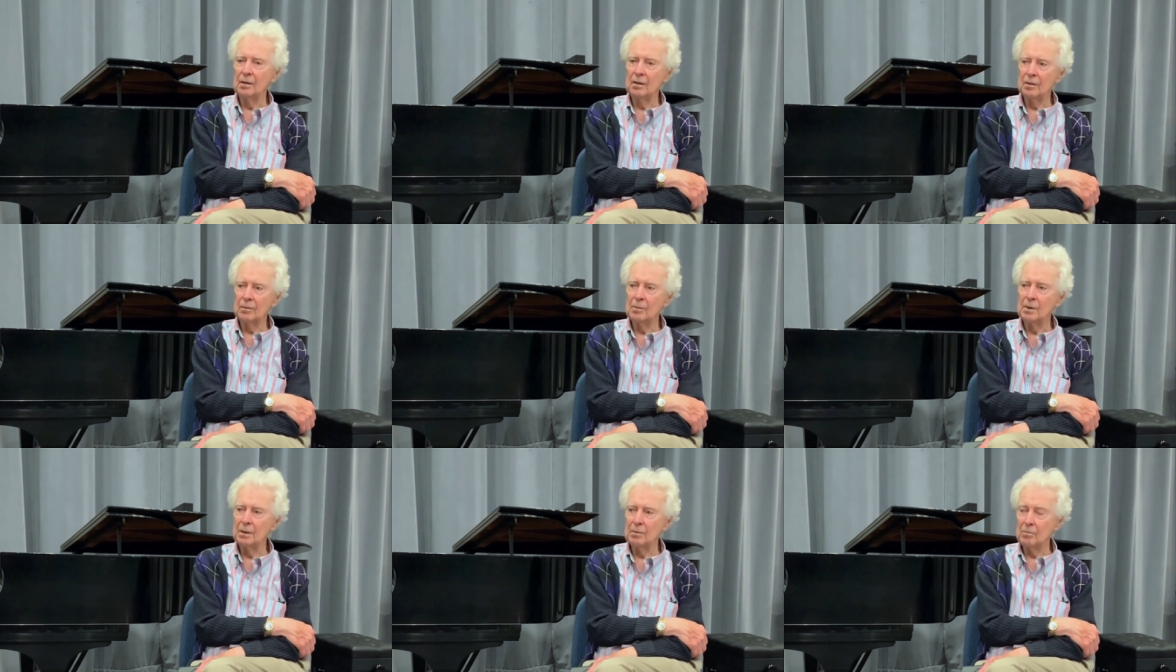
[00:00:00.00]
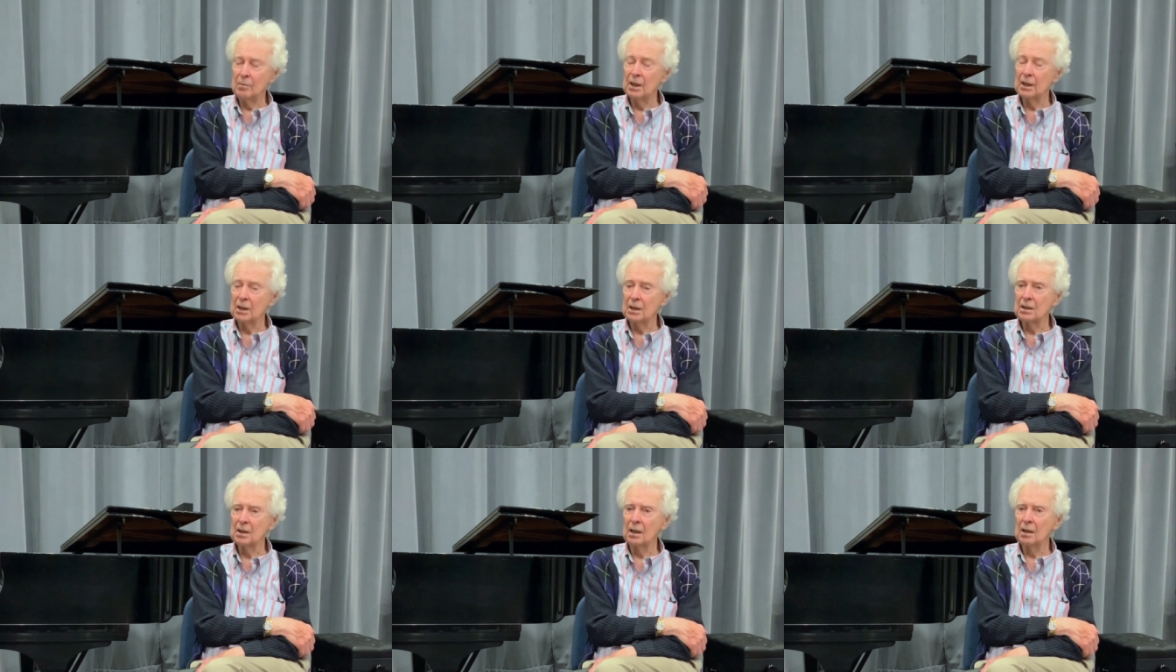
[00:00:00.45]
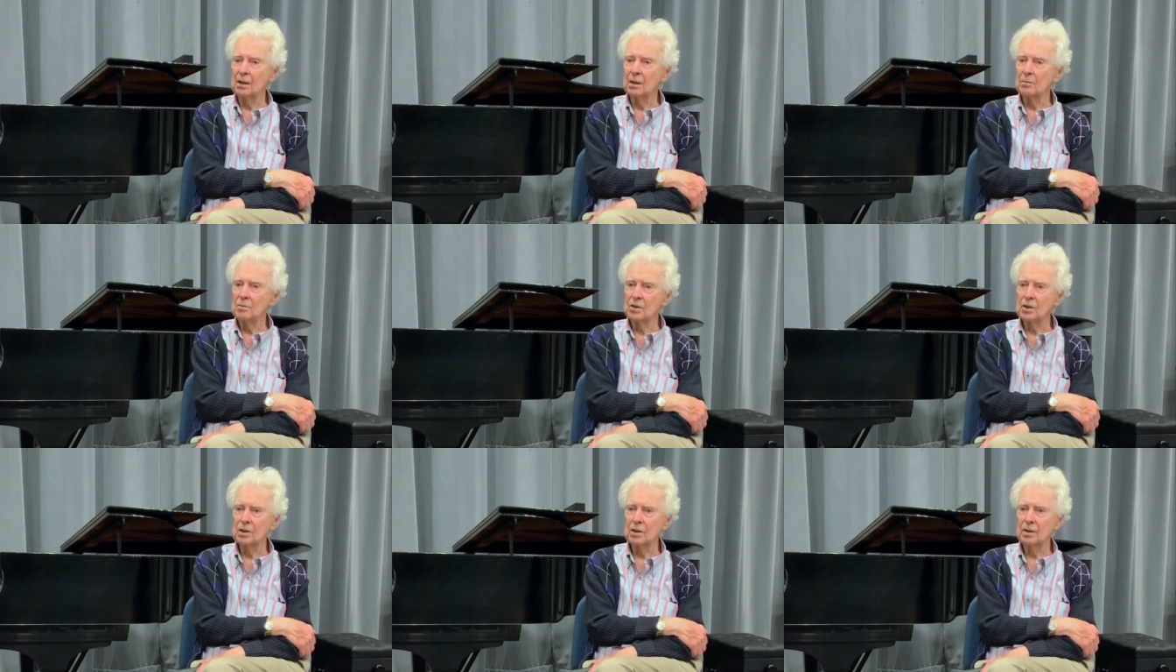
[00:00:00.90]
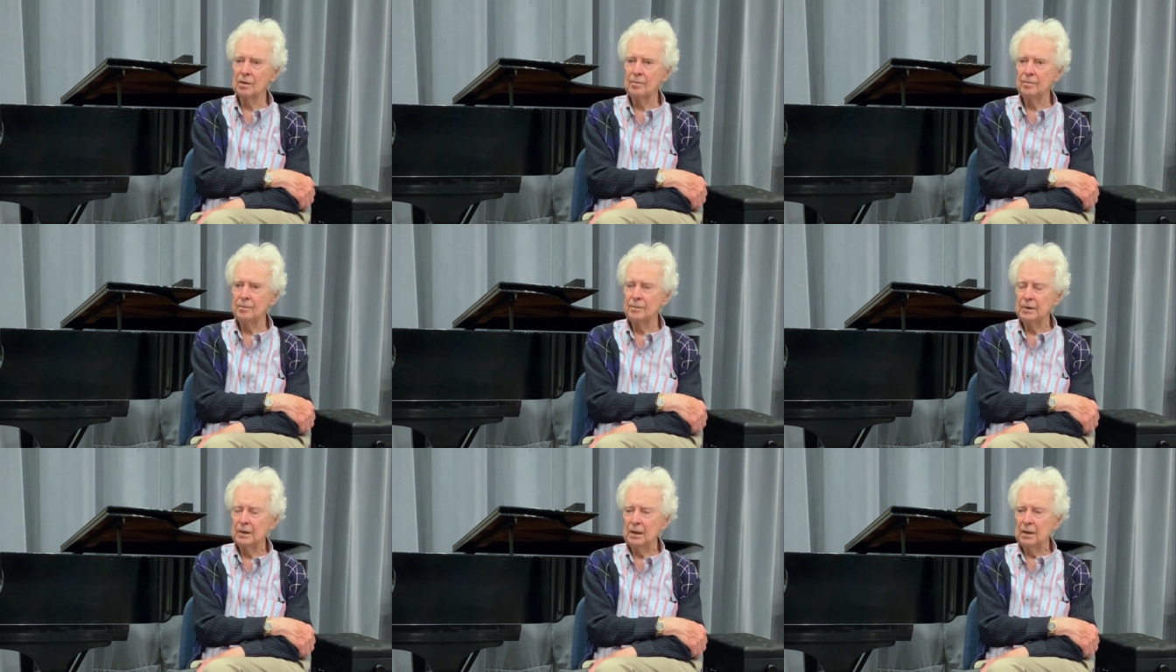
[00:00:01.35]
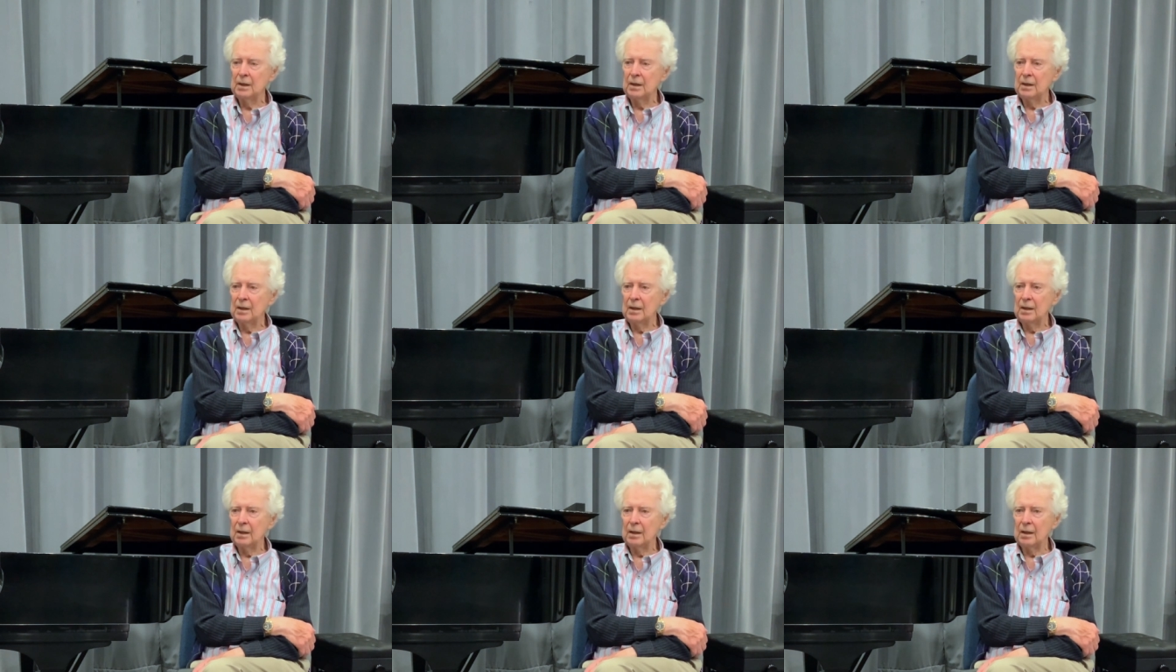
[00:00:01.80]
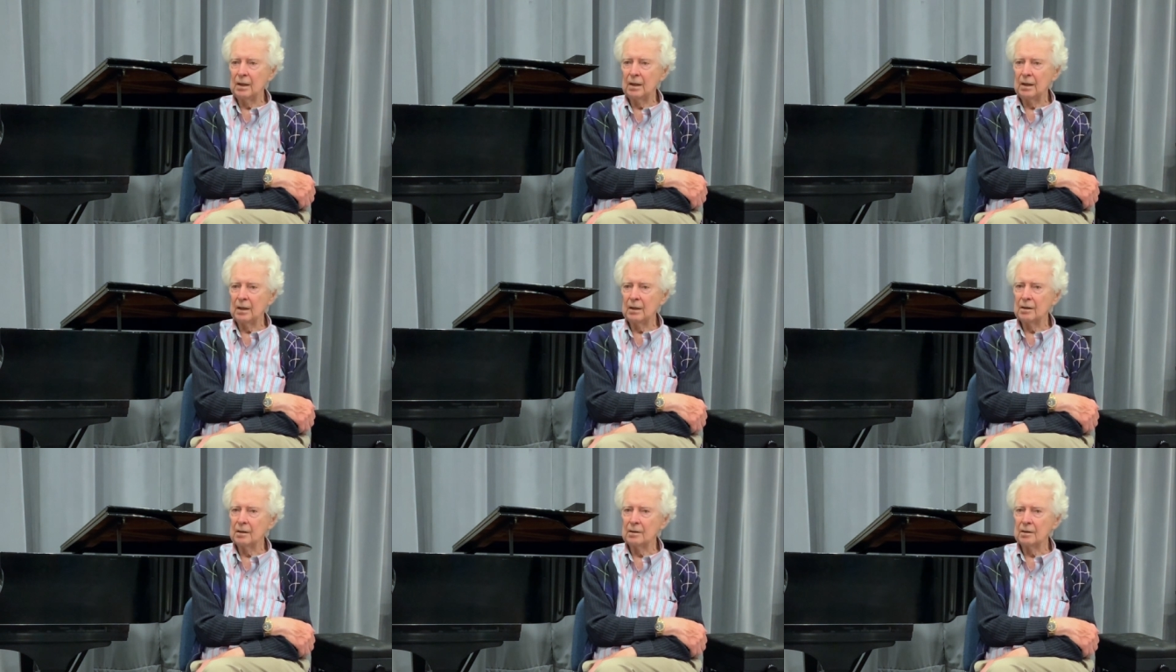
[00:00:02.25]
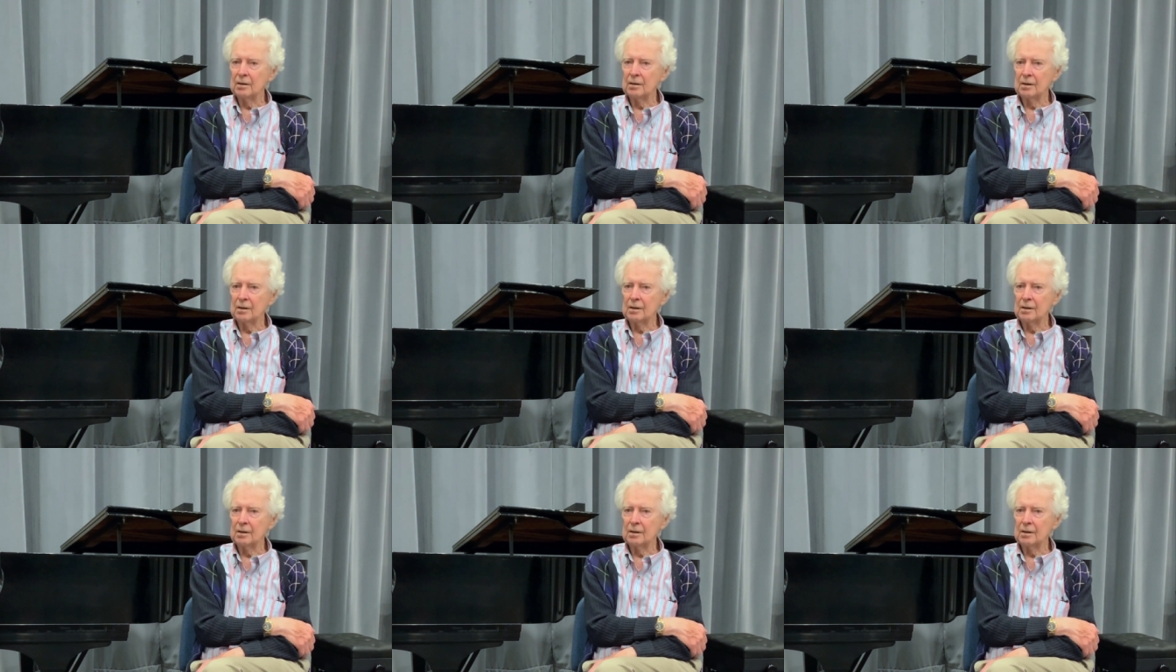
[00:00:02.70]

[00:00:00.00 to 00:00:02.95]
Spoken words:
many times. And